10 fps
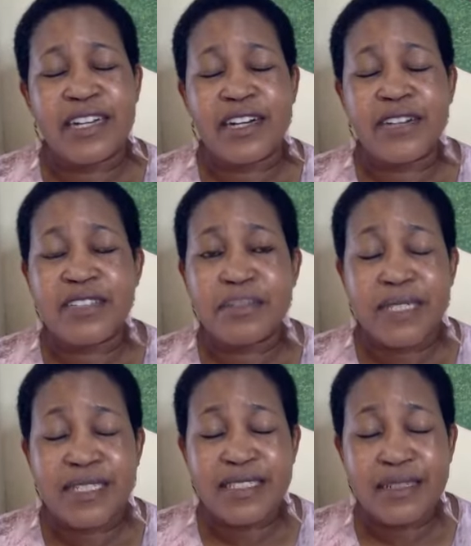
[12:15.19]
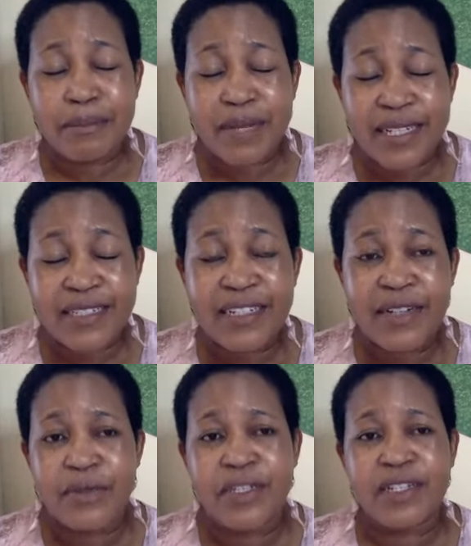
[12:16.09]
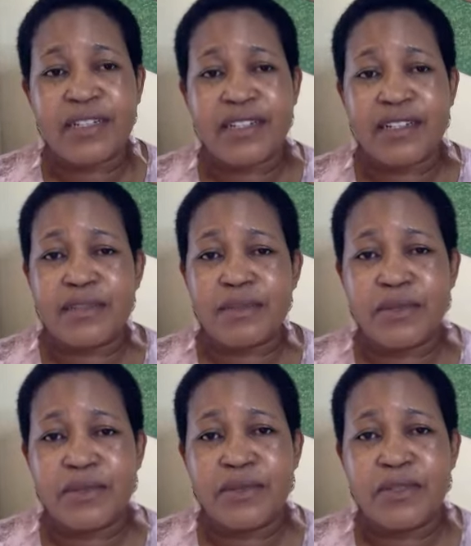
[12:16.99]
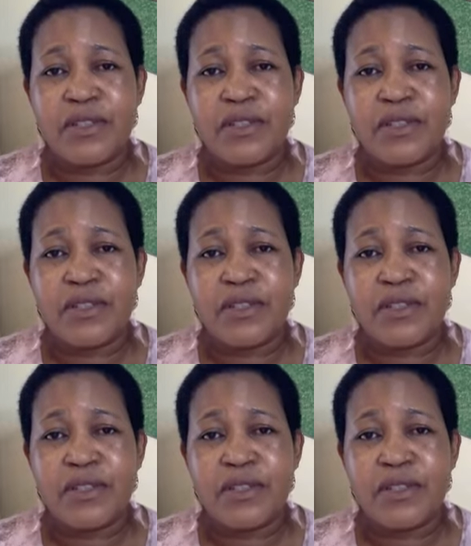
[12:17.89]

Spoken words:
accountability partner who can help you,